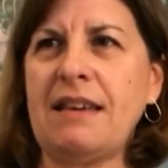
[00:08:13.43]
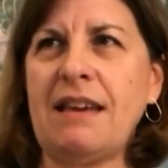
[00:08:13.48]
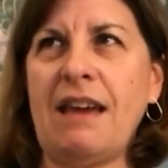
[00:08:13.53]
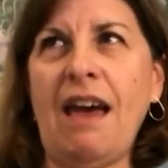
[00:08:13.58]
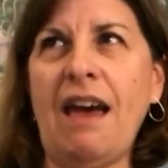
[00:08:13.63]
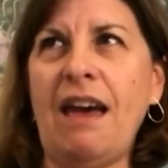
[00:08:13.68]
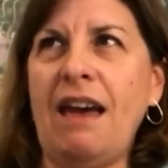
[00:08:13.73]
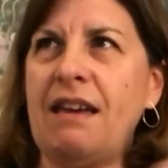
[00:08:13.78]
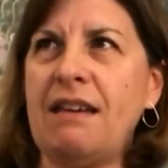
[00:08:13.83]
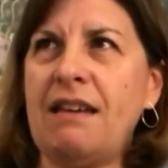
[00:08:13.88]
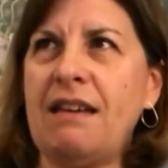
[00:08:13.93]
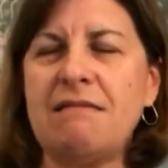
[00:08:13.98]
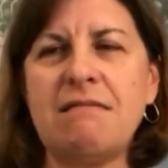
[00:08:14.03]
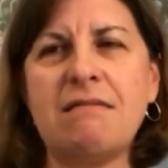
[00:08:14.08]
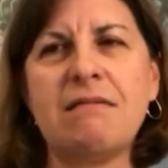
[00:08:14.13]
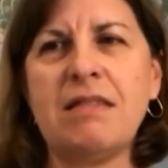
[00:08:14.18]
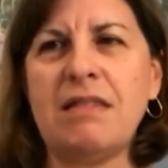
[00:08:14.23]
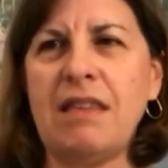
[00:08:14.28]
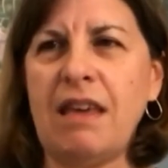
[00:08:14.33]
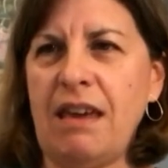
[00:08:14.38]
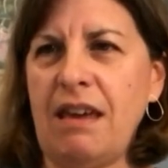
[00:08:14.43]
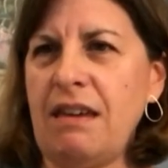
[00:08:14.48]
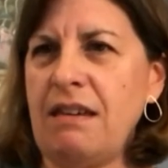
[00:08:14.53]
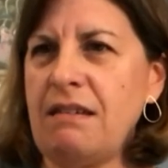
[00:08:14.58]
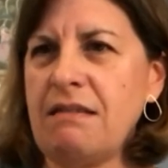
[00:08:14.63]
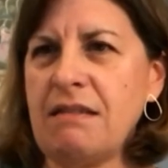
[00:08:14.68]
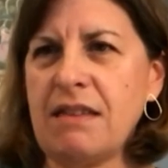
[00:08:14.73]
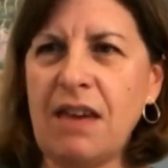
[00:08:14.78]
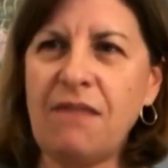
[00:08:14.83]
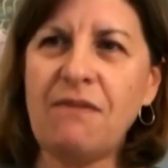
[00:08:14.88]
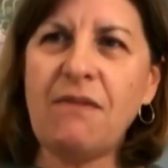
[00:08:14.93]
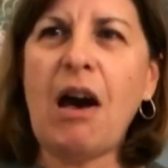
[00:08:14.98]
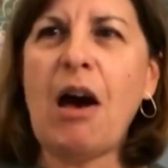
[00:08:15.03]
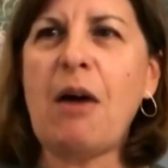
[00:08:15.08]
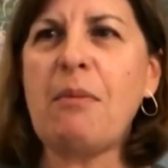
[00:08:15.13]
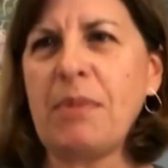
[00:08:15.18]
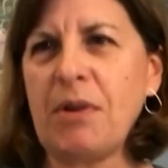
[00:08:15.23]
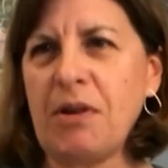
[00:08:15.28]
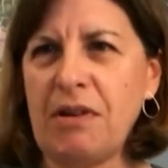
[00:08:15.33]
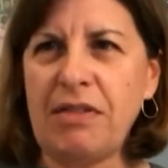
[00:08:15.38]
and they give up,
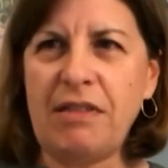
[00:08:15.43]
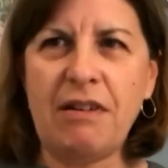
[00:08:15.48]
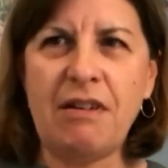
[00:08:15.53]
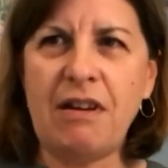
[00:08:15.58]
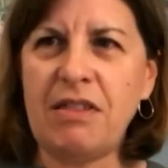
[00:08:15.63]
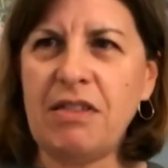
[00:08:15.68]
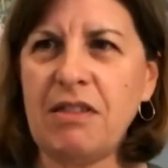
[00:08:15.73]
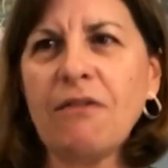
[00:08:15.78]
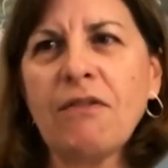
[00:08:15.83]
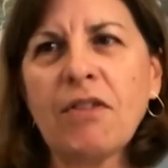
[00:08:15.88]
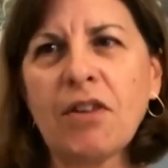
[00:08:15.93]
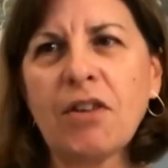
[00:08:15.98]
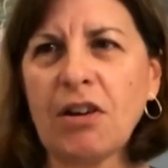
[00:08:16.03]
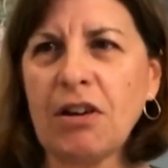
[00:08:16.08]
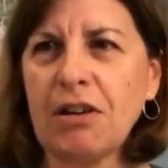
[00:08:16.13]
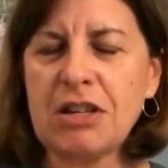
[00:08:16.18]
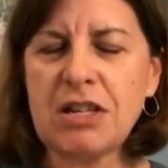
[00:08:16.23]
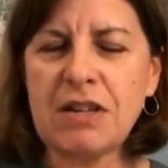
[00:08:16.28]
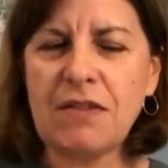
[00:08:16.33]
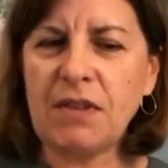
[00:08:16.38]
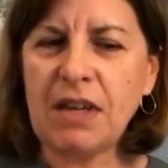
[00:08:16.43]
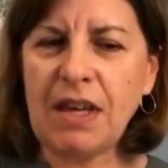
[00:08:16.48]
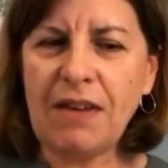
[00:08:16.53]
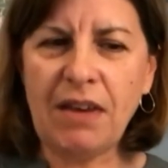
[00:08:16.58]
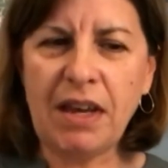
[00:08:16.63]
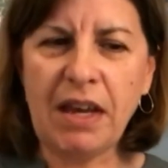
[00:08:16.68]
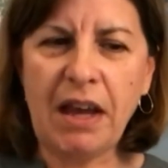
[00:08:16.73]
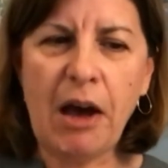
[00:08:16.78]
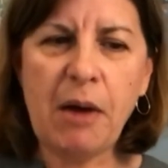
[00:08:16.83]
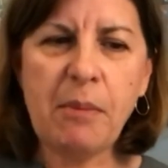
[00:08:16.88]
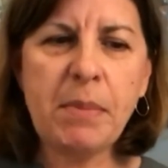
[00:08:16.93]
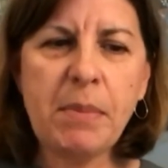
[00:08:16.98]
or they're on the verge of giving up.